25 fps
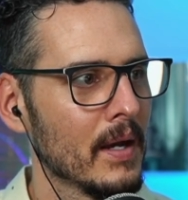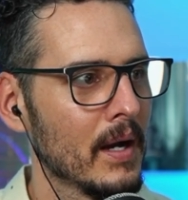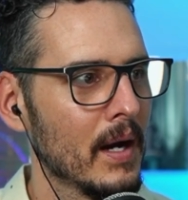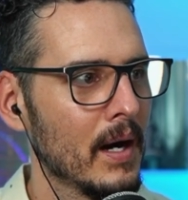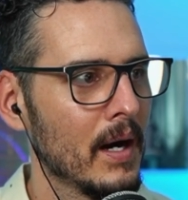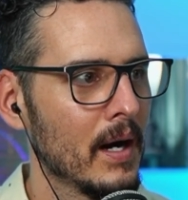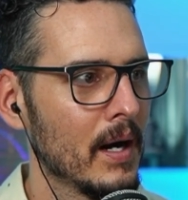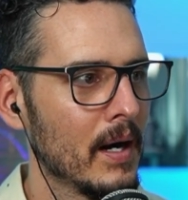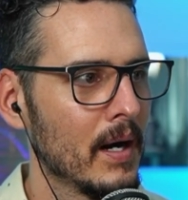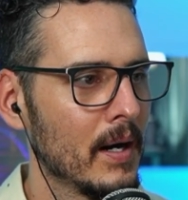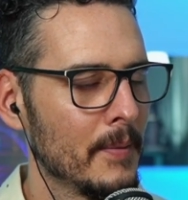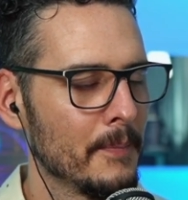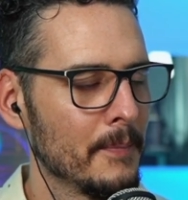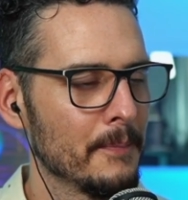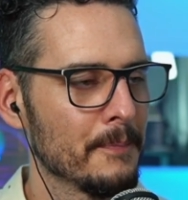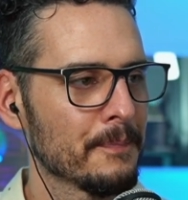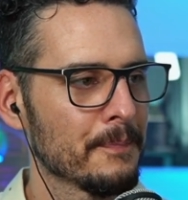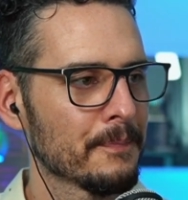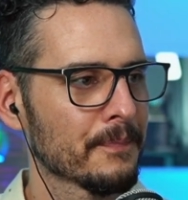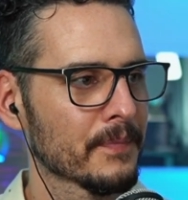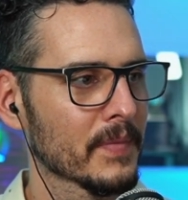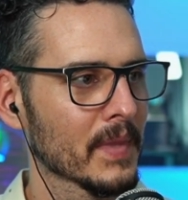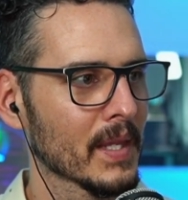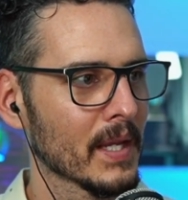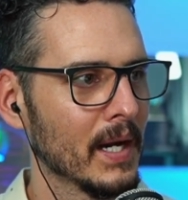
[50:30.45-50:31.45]

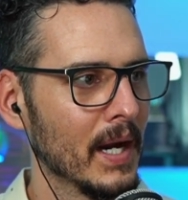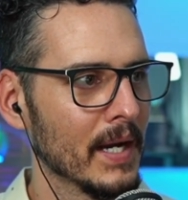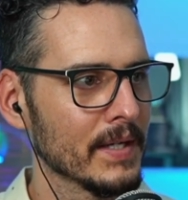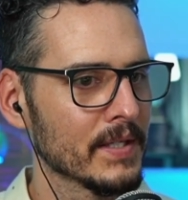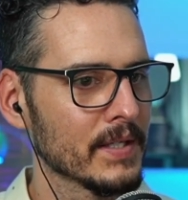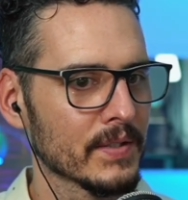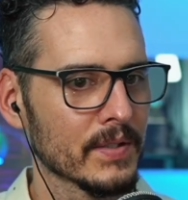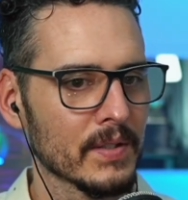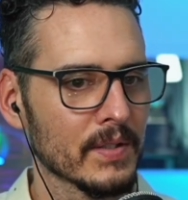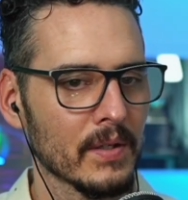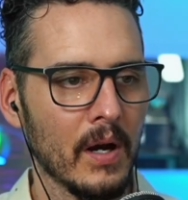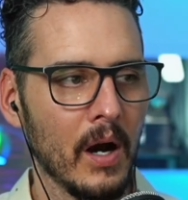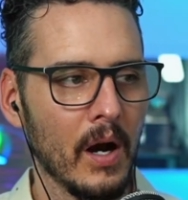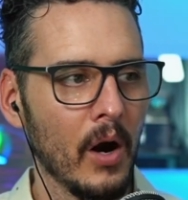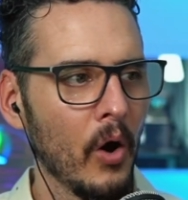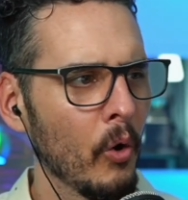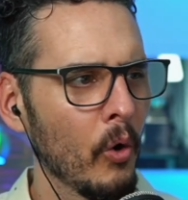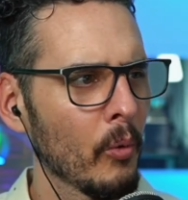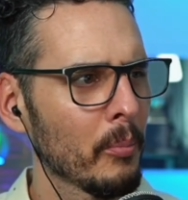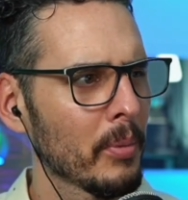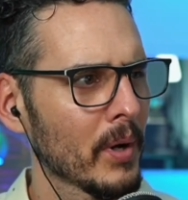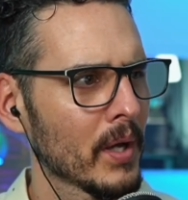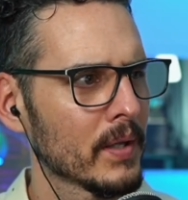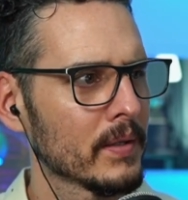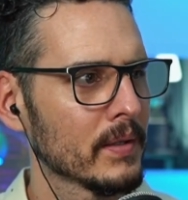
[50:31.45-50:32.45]
I just
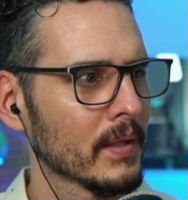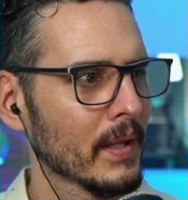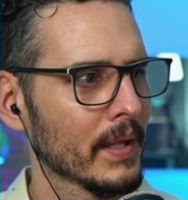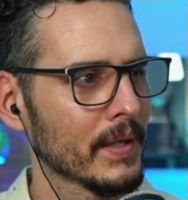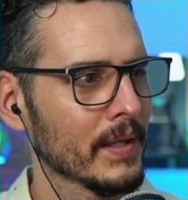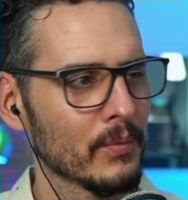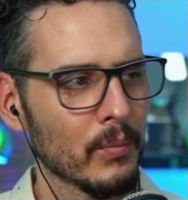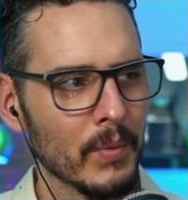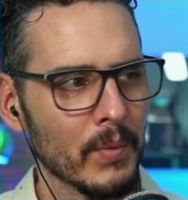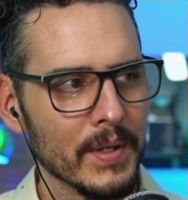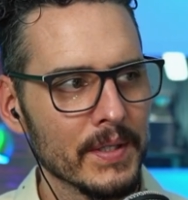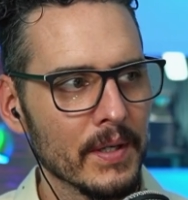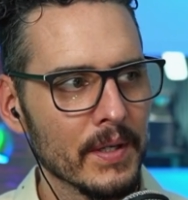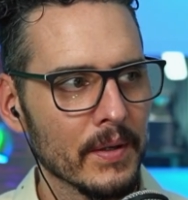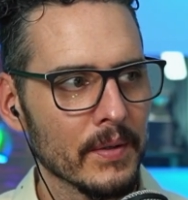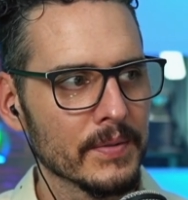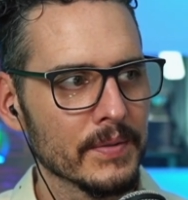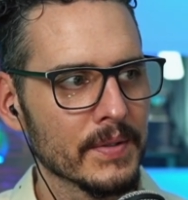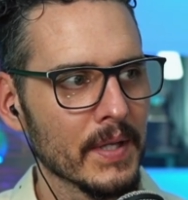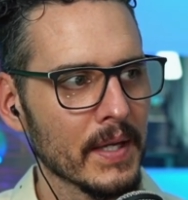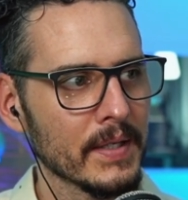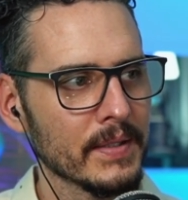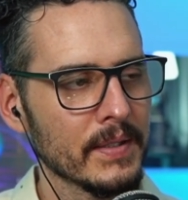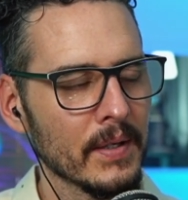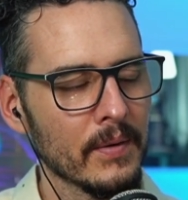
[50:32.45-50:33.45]
hope on like Windows
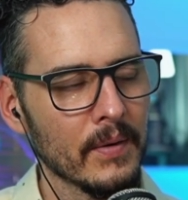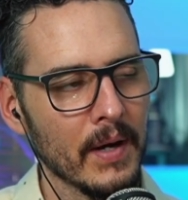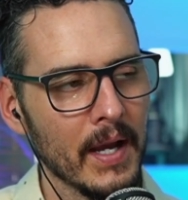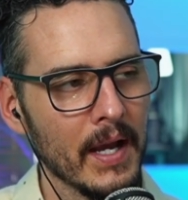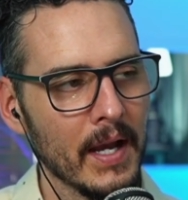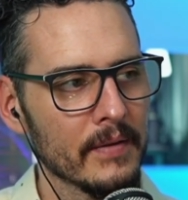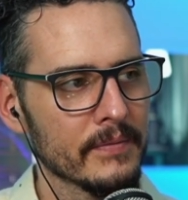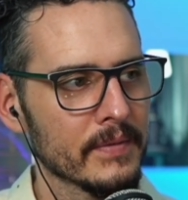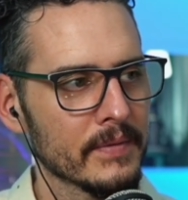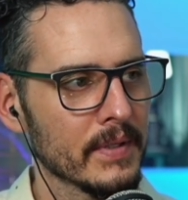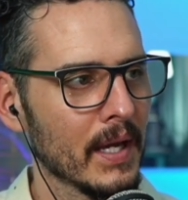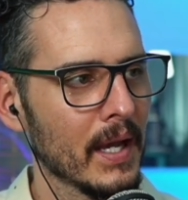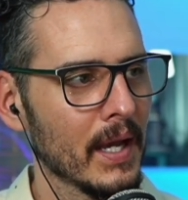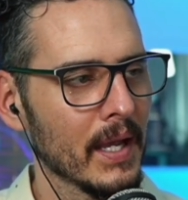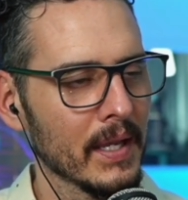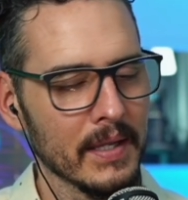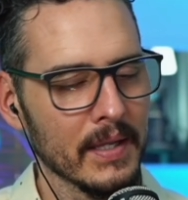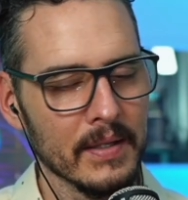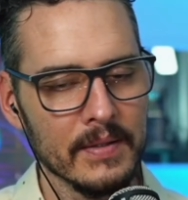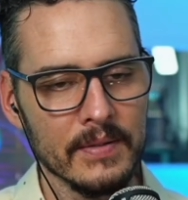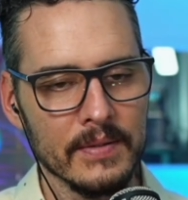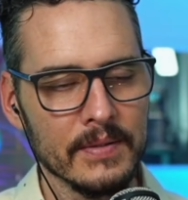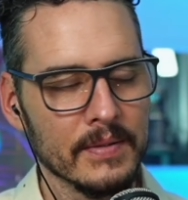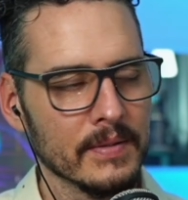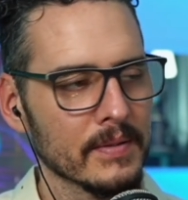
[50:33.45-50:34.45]
I don't have to. I
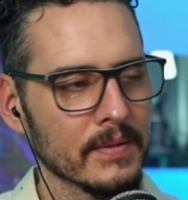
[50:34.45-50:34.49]
can